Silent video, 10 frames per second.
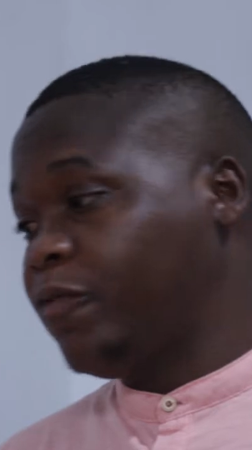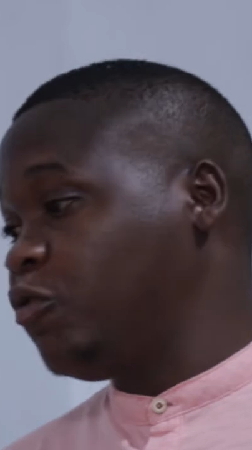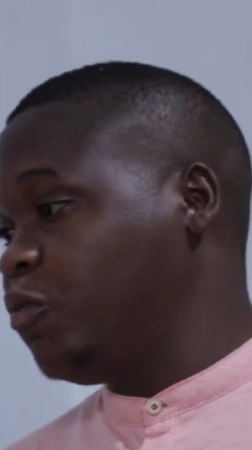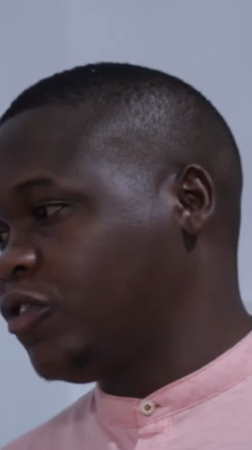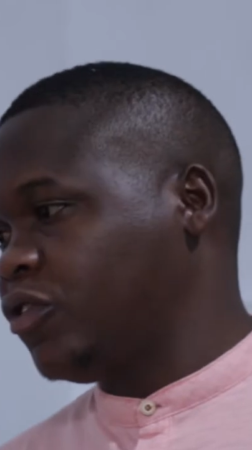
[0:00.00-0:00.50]

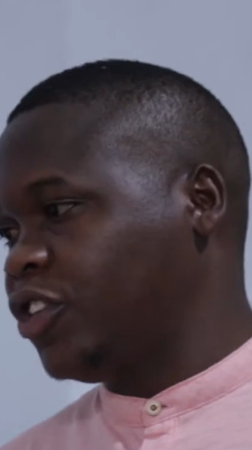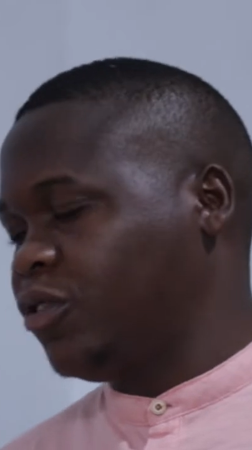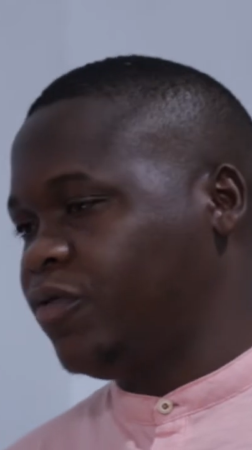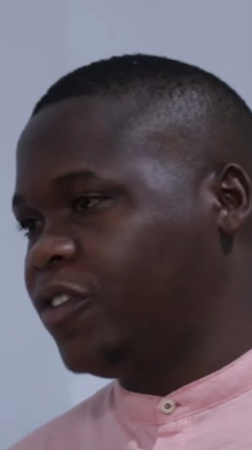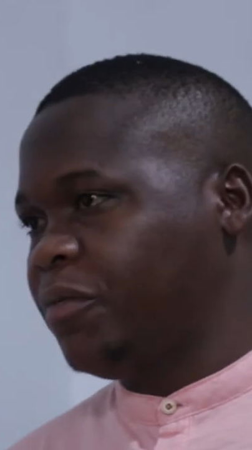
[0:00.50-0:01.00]
Football Association
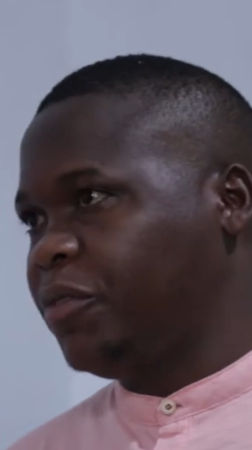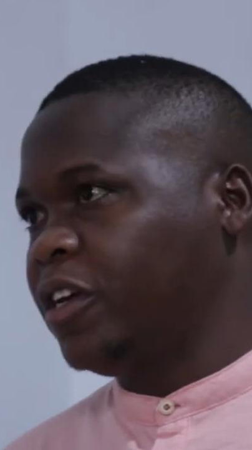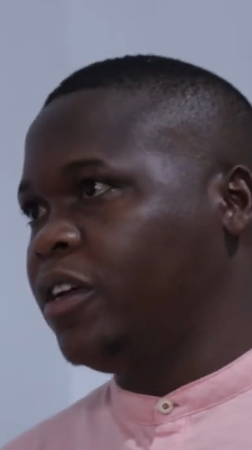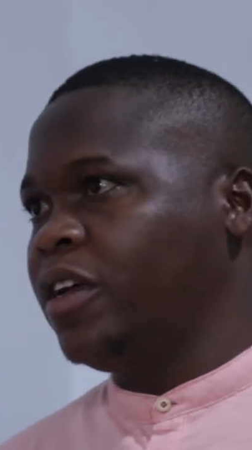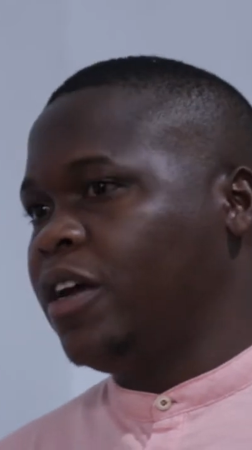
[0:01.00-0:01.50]
of Zambia
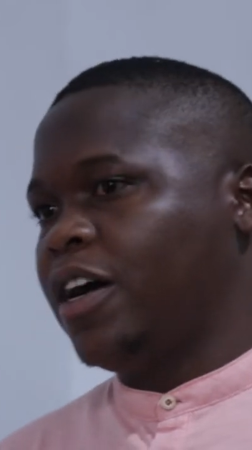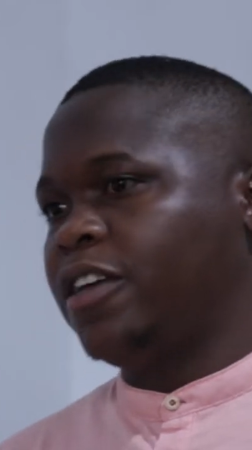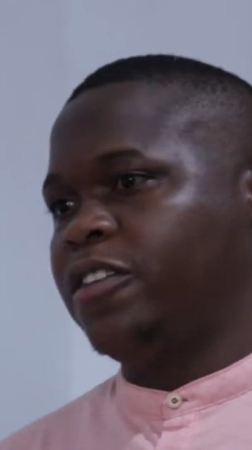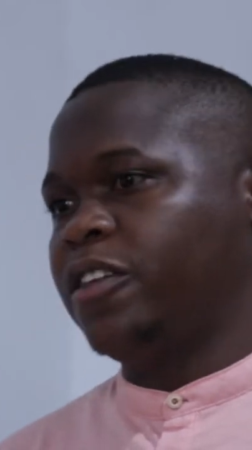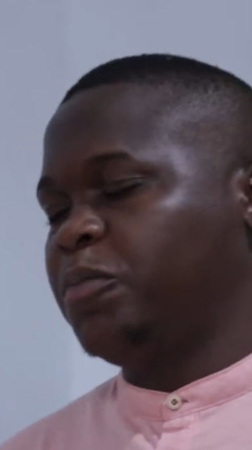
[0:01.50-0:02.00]

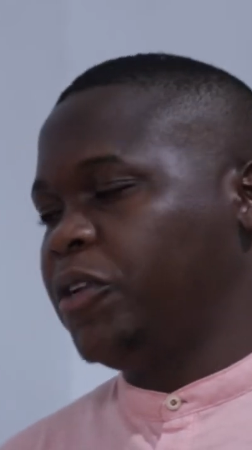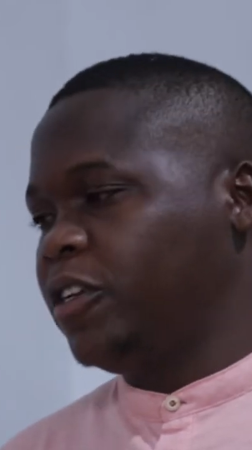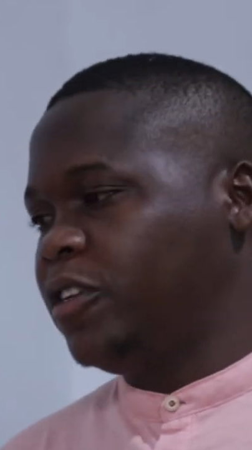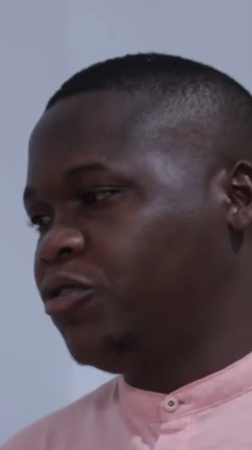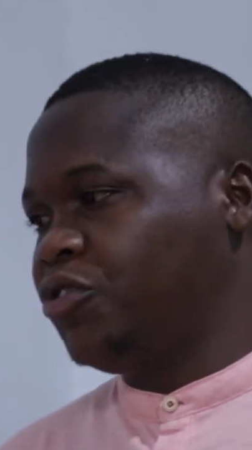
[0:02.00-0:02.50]
has
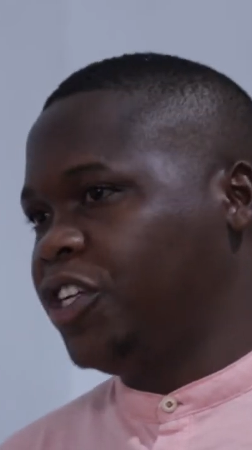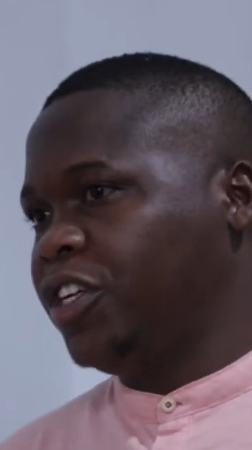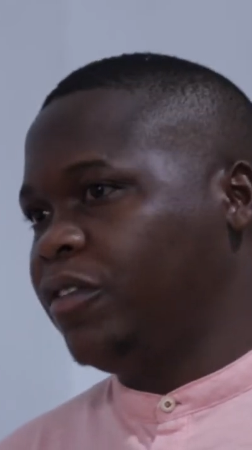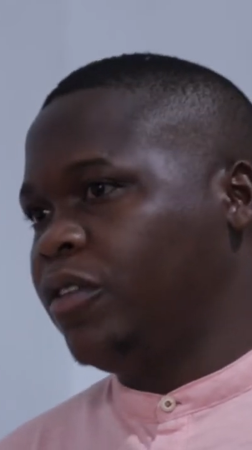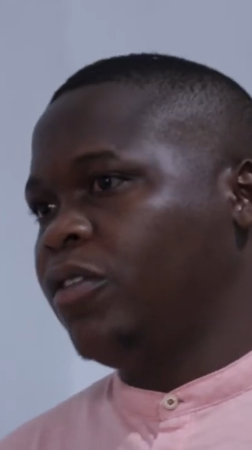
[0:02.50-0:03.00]
suspended
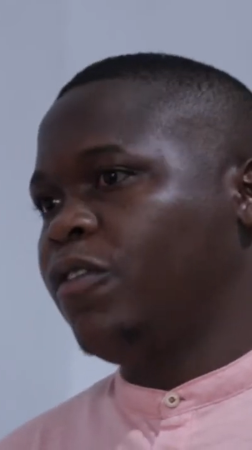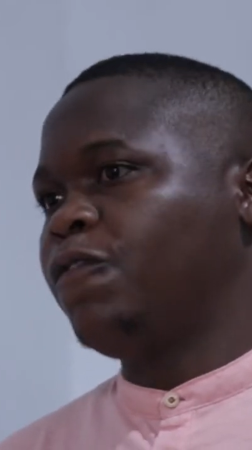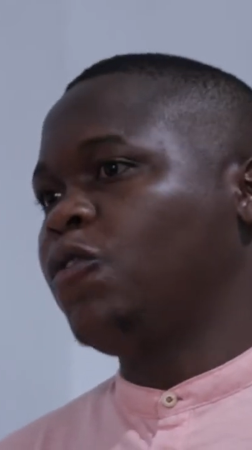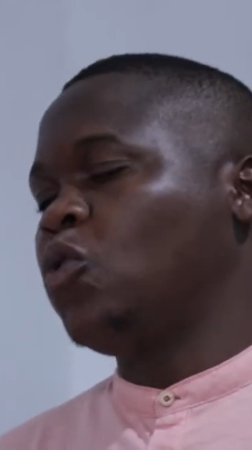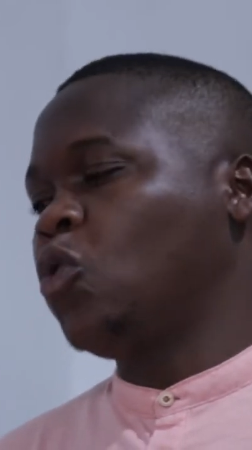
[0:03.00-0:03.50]
training
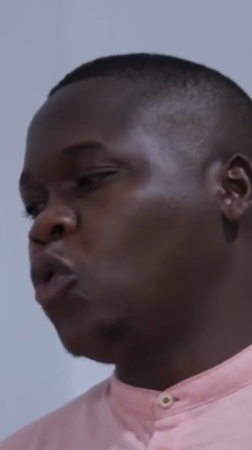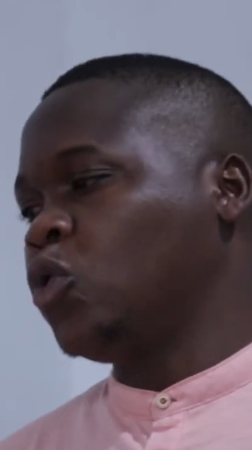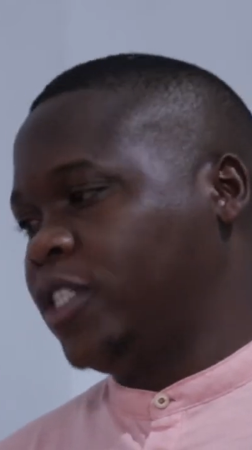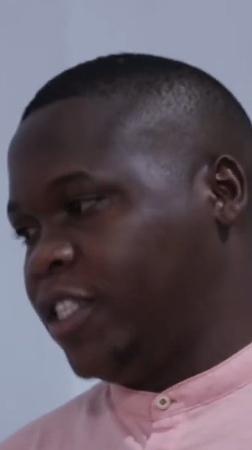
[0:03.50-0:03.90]
for all